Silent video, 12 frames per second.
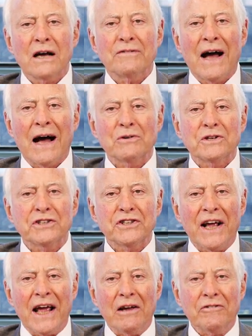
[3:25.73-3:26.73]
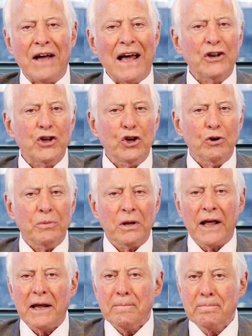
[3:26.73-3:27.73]
of how to save and
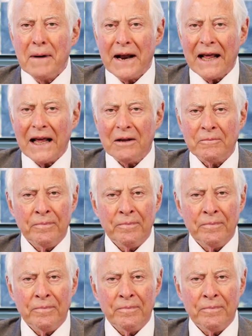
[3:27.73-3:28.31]
accumulate money.